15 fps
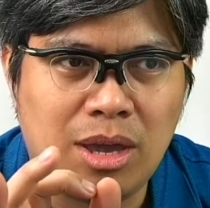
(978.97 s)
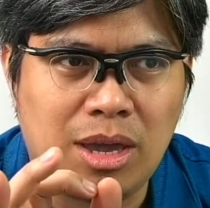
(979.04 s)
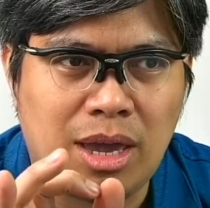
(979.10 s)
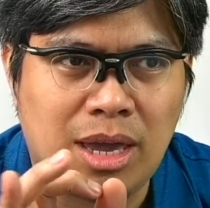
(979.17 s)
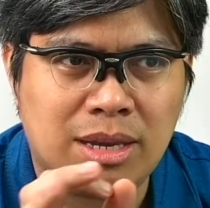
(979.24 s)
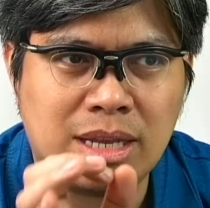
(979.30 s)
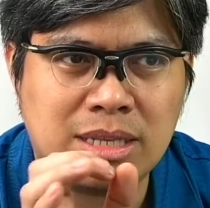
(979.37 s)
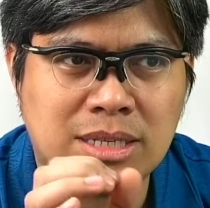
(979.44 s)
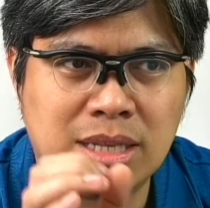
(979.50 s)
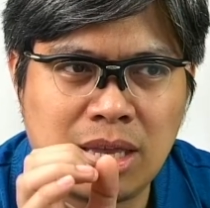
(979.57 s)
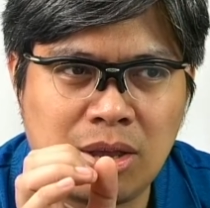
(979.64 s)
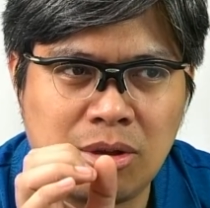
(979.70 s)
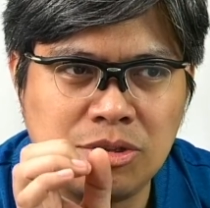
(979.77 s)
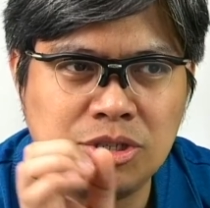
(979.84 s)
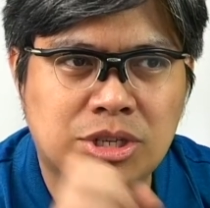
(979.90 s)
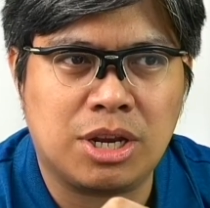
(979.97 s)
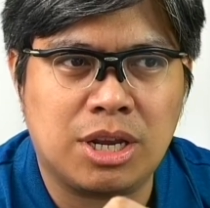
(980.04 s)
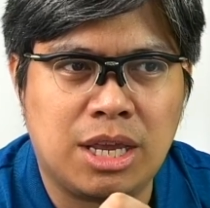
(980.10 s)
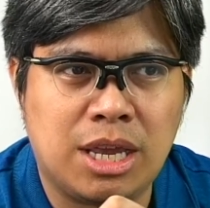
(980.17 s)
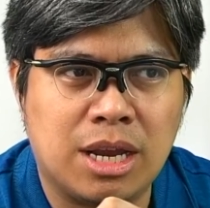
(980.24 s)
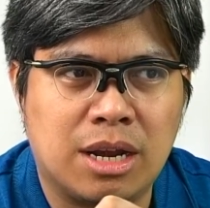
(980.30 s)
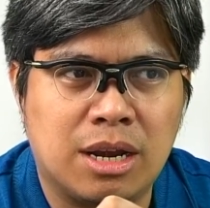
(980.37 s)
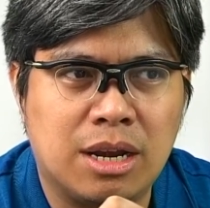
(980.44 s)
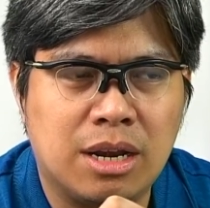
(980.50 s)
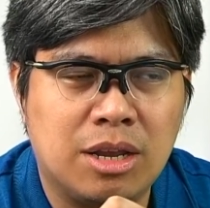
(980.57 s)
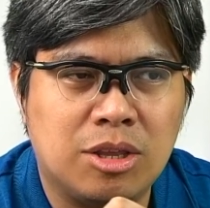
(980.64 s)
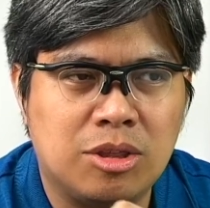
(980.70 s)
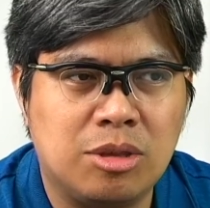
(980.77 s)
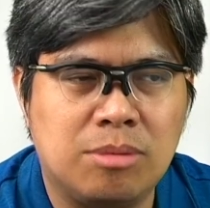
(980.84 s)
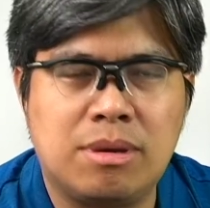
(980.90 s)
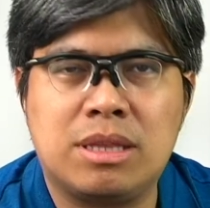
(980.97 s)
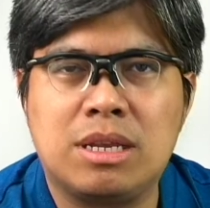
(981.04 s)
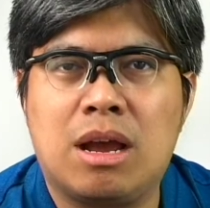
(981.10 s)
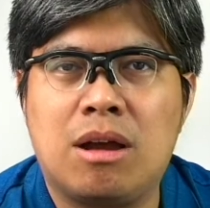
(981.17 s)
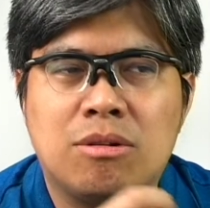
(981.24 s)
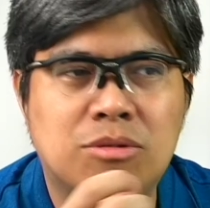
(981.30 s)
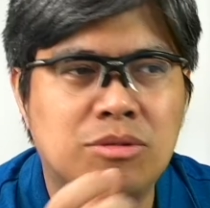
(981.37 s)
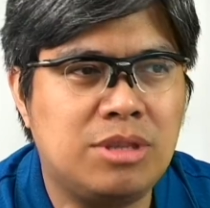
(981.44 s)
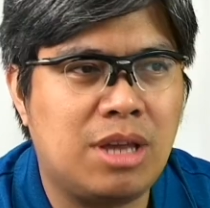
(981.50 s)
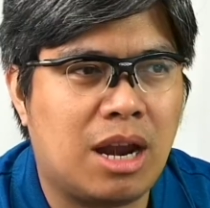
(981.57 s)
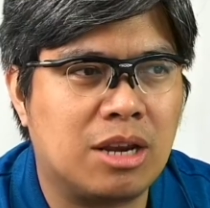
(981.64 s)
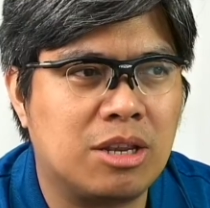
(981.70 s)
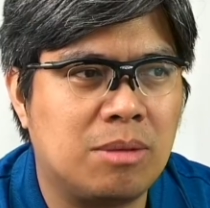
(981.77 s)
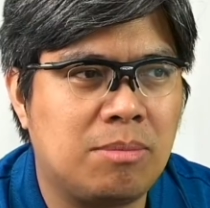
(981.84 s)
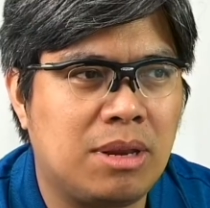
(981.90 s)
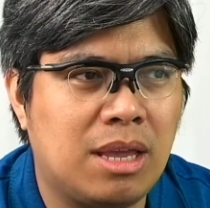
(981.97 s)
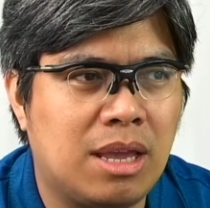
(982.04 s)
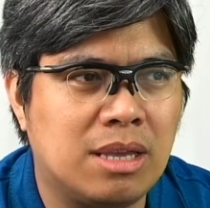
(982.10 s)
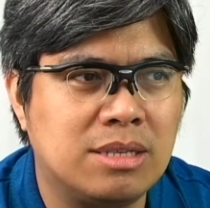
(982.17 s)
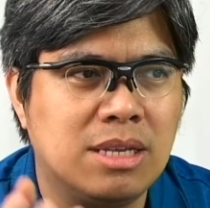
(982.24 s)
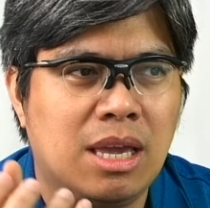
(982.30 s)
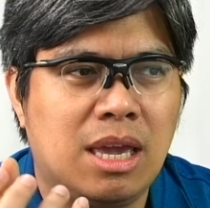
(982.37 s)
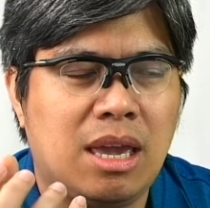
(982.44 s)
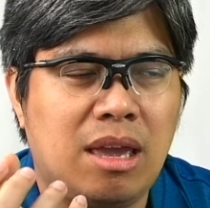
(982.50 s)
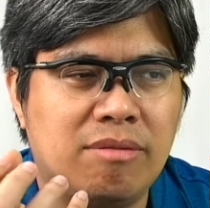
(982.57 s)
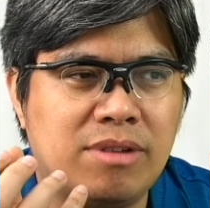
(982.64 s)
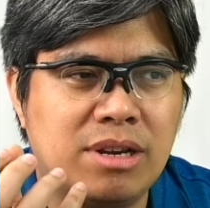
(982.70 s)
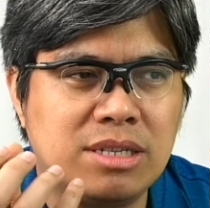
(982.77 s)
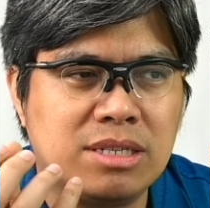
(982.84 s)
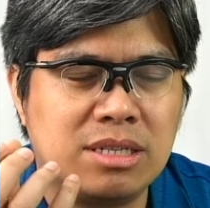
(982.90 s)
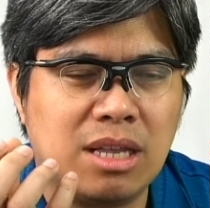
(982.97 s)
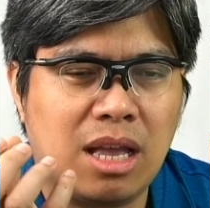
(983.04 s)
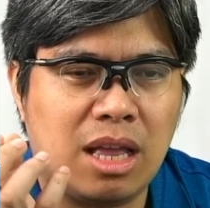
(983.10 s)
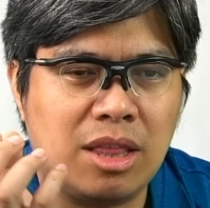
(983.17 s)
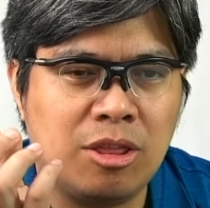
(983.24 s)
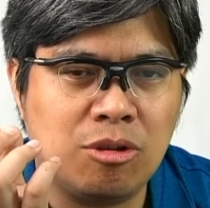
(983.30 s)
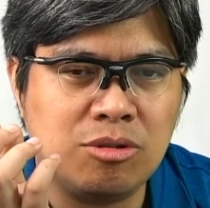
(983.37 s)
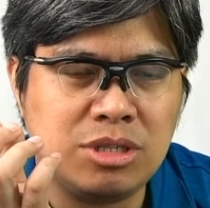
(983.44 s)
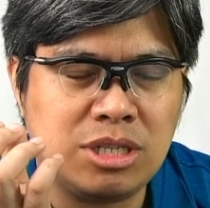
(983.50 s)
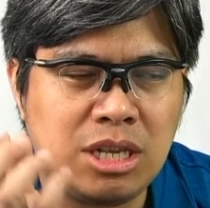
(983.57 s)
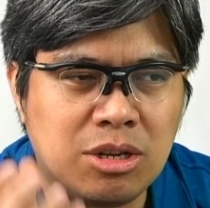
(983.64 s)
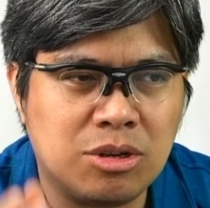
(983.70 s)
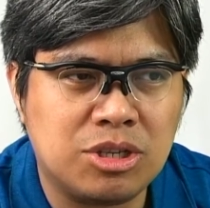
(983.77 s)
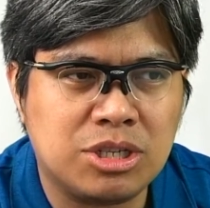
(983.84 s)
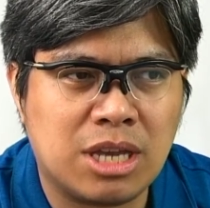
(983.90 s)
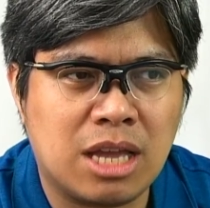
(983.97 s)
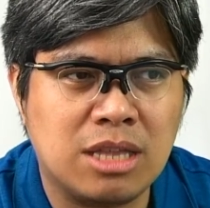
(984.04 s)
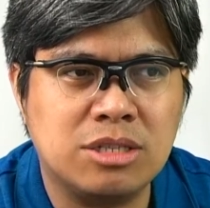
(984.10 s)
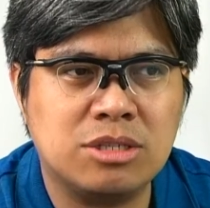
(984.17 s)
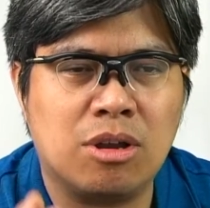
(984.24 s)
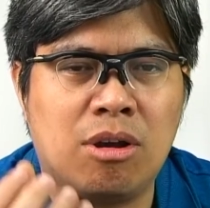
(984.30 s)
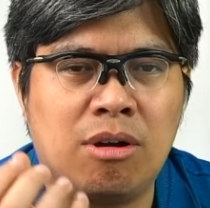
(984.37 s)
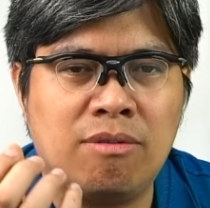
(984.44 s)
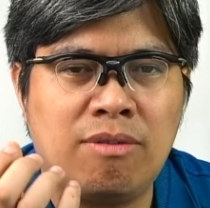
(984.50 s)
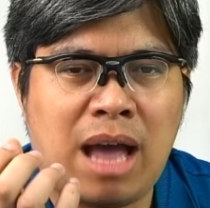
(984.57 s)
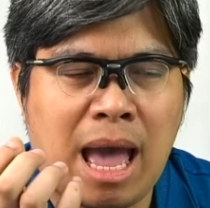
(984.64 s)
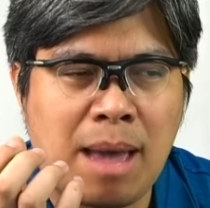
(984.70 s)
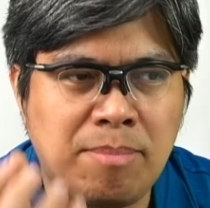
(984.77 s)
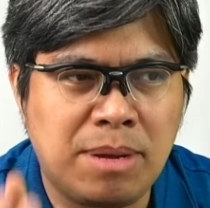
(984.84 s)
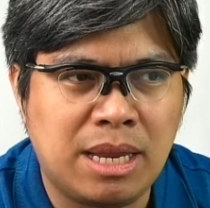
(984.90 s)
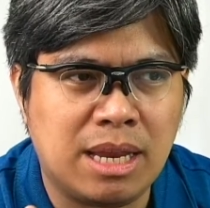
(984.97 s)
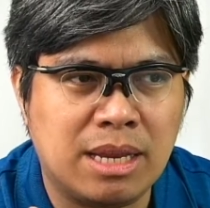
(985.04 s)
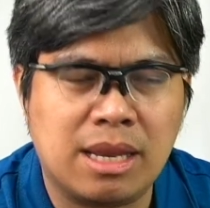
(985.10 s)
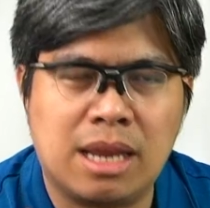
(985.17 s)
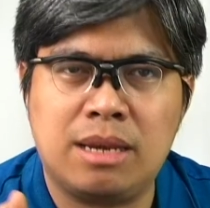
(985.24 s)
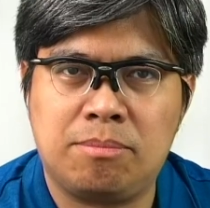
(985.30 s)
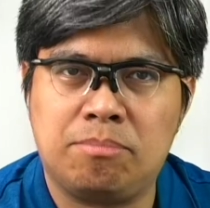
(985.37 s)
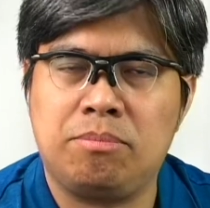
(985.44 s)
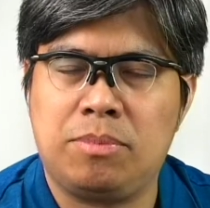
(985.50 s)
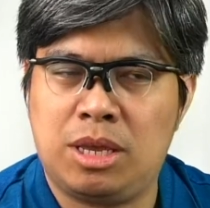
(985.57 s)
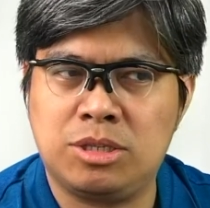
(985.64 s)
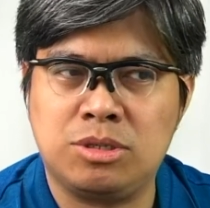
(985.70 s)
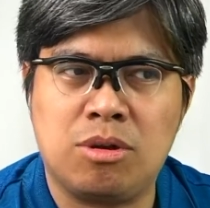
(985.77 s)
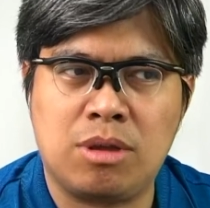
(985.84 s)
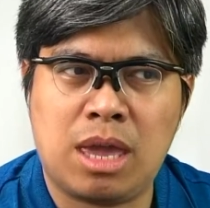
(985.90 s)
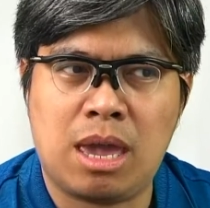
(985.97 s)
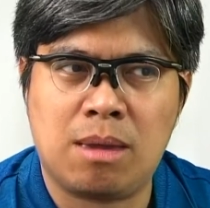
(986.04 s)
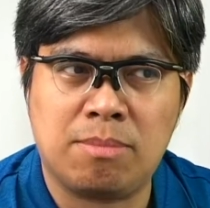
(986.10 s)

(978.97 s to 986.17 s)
And that's the concern here. No matter how good the argument is, if there's no zero chance of happening, then it's okay.